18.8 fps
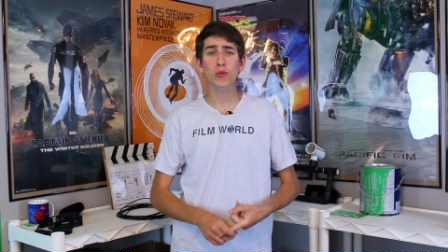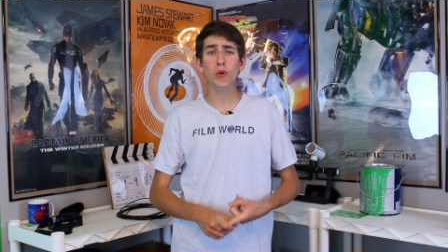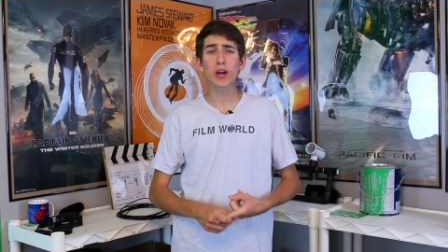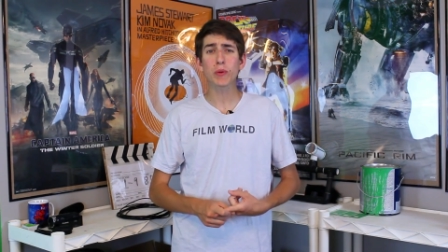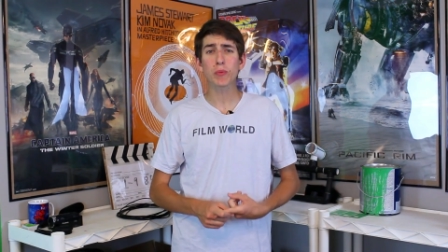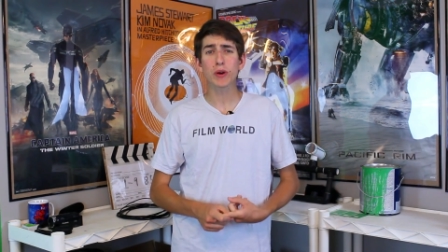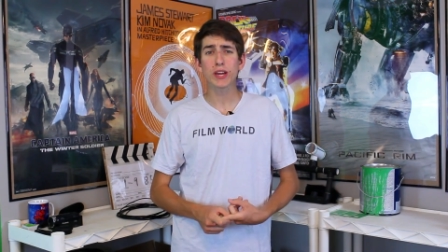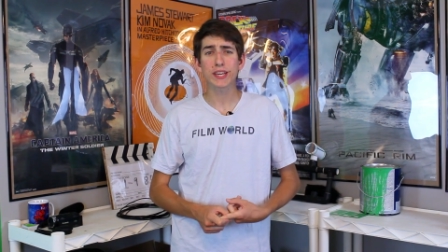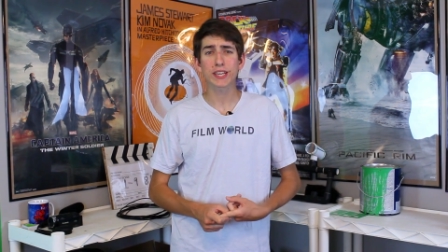a
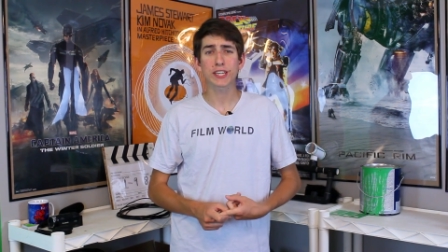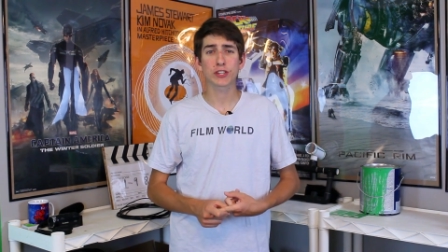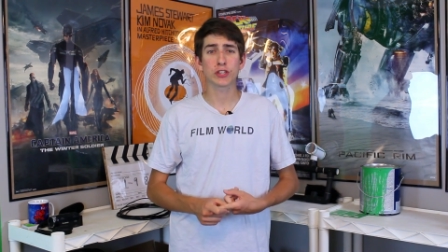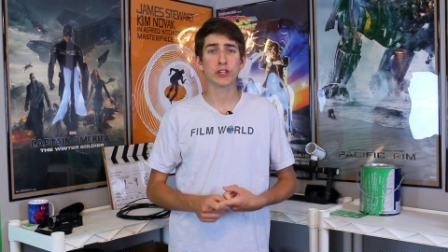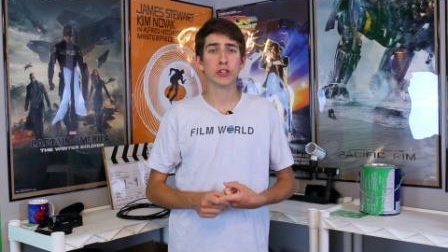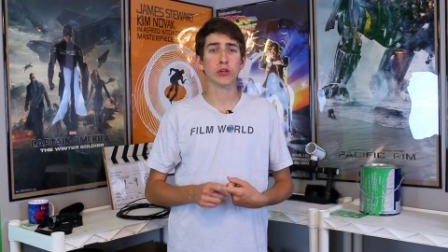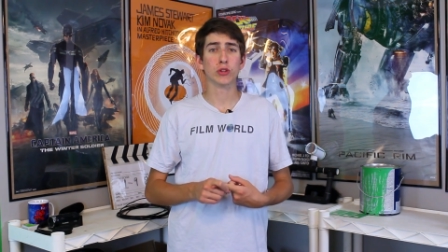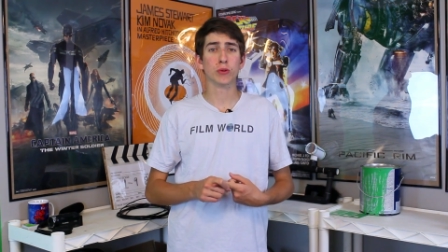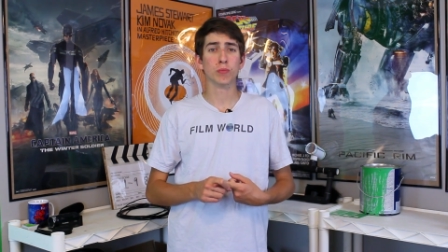great way to get
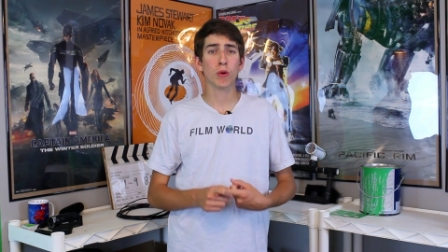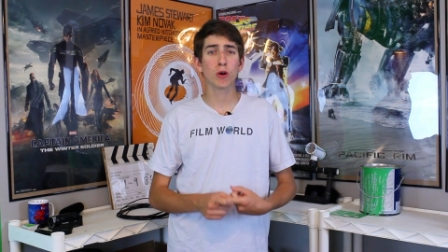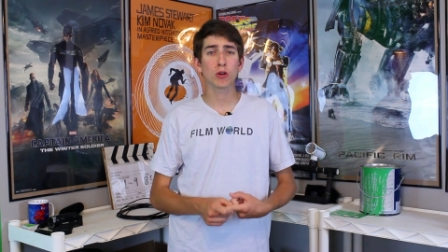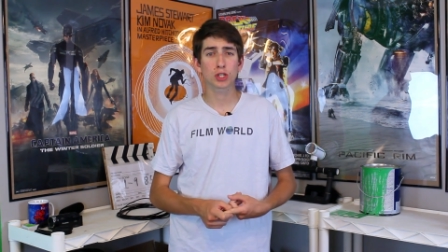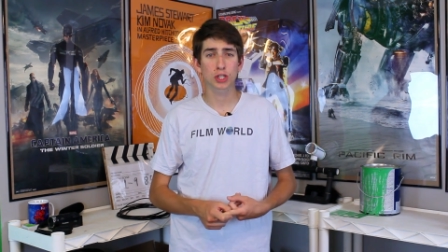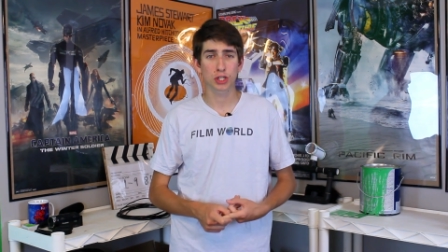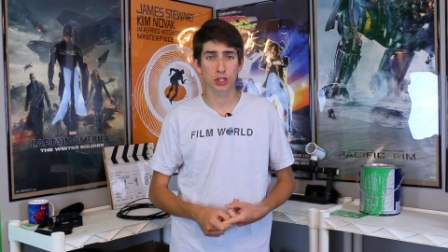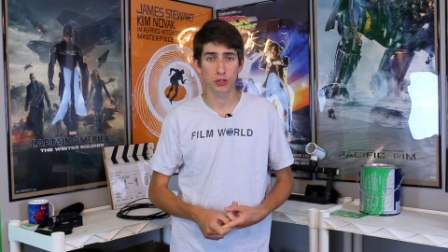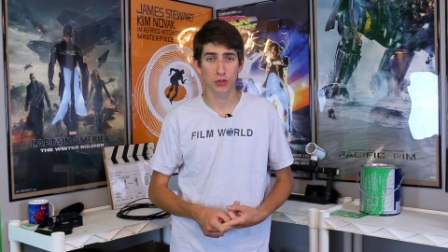to know the
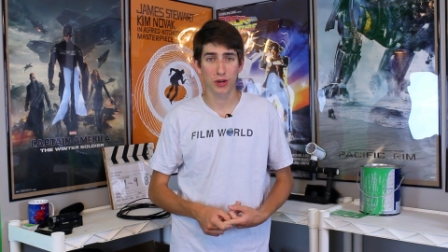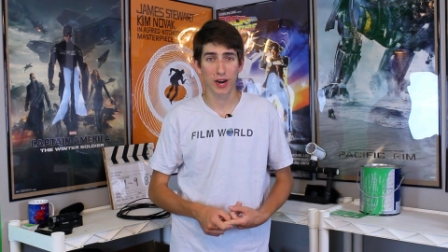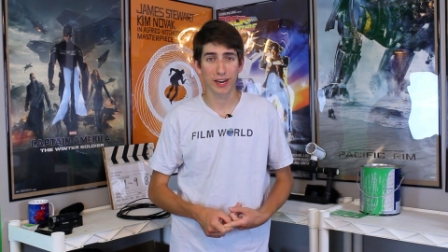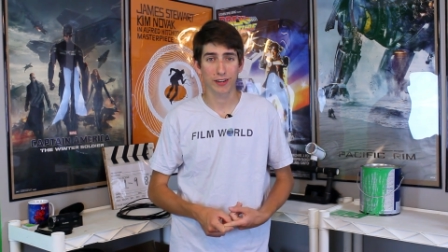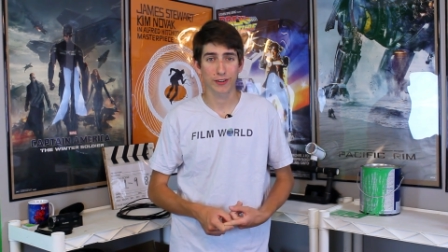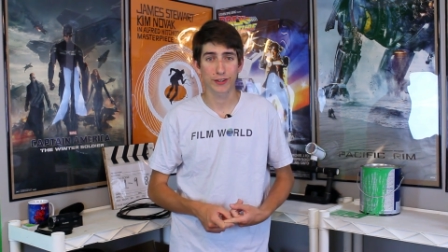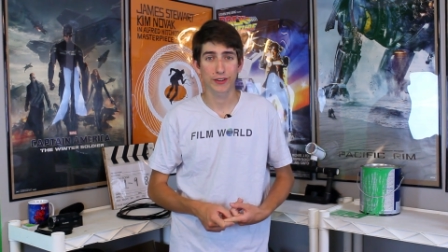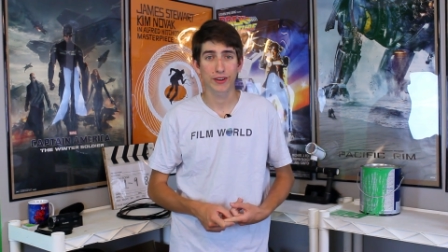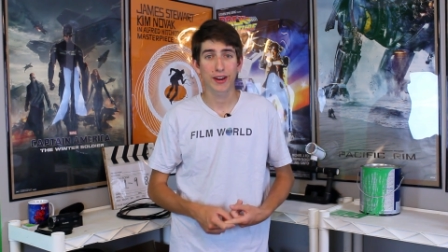motion
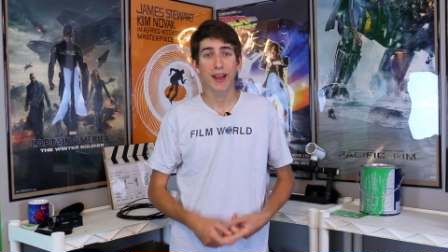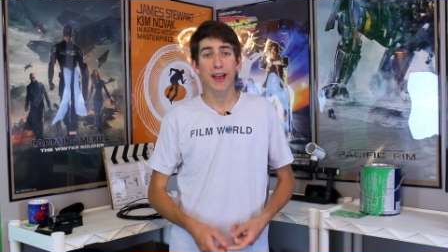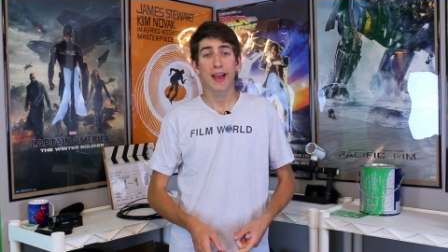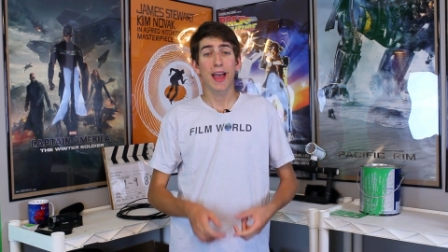tracker,